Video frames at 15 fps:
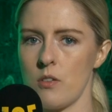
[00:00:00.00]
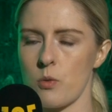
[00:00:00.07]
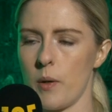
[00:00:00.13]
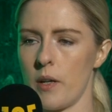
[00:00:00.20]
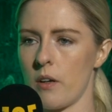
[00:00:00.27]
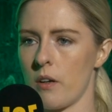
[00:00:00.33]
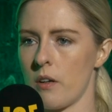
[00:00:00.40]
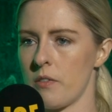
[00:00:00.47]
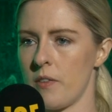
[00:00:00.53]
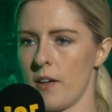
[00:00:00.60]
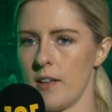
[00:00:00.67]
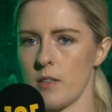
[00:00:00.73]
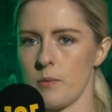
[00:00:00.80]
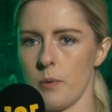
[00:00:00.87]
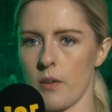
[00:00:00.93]
Twitter,
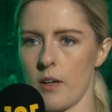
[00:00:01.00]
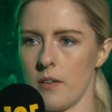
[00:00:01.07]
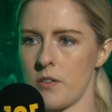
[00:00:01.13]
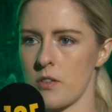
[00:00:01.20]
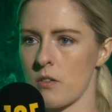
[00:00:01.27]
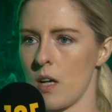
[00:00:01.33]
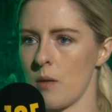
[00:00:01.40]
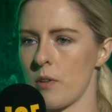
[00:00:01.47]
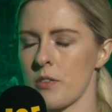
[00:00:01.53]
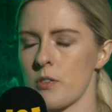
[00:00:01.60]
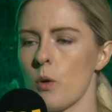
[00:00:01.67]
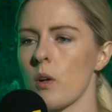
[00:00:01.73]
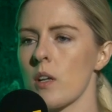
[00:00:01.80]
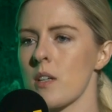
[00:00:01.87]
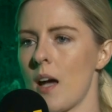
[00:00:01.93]
Facebook, Instagram. You're
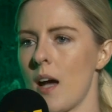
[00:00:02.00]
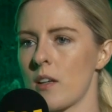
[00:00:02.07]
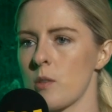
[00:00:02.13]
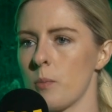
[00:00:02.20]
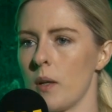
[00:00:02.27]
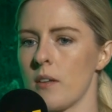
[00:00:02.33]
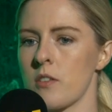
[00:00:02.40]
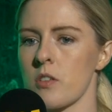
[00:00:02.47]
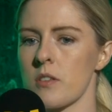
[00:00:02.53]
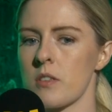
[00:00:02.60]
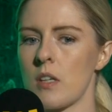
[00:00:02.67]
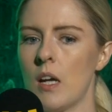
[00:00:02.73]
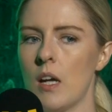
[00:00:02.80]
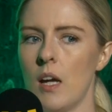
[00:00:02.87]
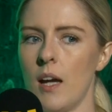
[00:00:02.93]
so contactable. It's yeah.
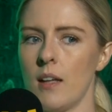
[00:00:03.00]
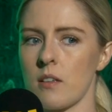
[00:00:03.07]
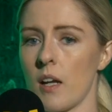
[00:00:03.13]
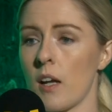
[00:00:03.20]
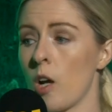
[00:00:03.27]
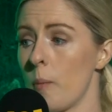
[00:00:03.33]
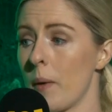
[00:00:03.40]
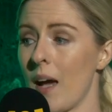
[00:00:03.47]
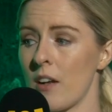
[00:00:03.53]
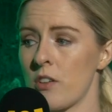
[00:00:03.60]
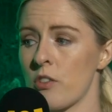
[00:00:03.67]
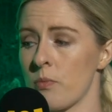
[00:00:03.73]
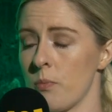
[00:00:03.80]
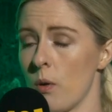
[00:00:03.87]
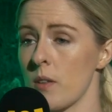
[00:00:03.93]
just, it's kind of coming
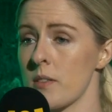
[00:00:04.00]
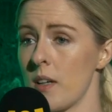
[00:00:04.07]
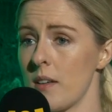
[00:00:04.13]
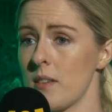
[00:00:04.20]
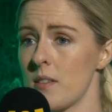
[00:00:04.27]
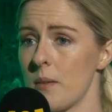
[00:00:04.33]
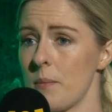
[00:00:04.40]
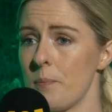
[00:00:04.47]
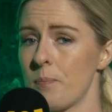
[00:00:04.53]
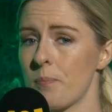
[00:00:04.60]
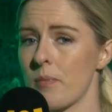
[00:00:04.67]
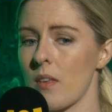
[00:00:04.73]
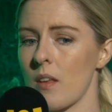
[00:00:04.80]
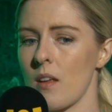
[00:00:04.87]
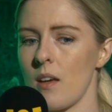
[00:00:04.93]
at you from all sides. Mm.
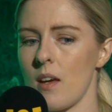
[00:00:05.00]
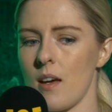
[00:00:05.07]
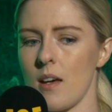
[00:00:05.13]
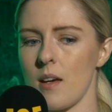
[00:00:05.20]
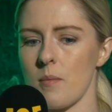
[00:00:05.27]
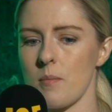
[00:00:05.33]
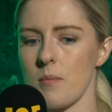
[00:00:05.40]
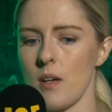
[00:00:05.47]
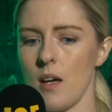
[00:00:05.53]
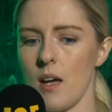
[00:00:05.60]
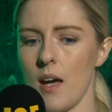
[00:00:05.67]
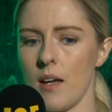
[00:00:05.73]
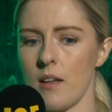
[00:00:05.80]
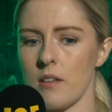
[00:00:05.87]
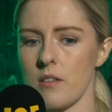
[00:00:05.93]
Um,
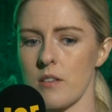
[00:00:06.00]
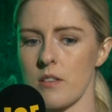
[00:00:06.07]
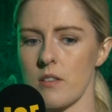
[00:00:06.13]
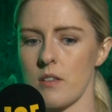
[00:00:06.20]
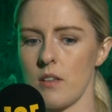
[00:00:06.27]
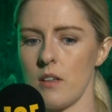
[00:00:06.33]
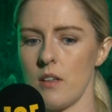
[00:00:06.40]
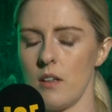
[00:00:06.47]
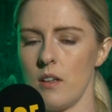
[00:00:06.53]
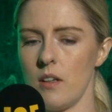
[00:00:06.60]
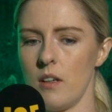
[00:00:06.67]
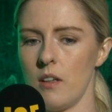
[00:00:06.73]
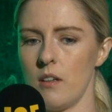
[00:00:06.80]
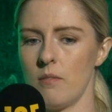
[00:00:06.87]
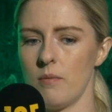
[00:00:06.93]
and
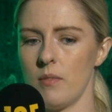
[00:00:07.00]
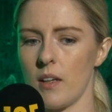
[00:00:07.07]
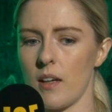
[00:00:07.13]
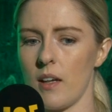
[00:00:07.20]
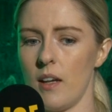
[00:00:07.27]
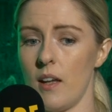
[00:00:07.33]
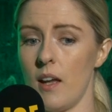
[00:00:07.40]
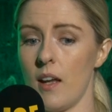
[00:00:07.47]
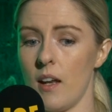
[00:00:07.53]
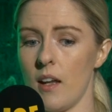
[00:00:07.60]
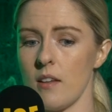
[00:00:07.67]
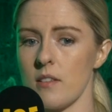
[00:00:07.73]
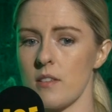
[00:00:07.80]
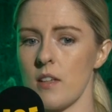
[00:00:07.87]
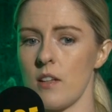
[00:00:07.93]
like it
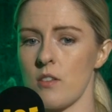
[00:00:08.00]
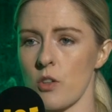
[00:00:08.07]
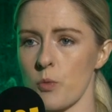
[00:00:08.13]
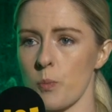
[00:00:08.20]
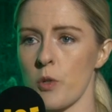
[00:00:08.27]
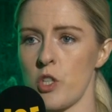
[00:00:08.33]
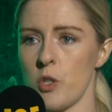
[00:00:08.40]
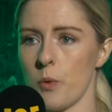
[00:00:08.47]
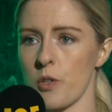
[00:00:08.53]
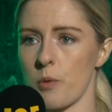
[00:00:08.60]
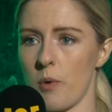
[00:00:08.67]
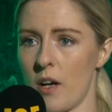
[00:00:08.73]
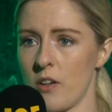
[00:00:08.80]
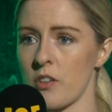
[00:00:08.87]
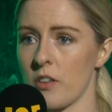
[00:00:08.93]
is, it does put you under
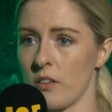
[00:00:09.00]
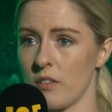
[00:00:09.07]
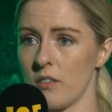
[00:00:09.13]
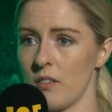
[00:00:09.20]
pressure.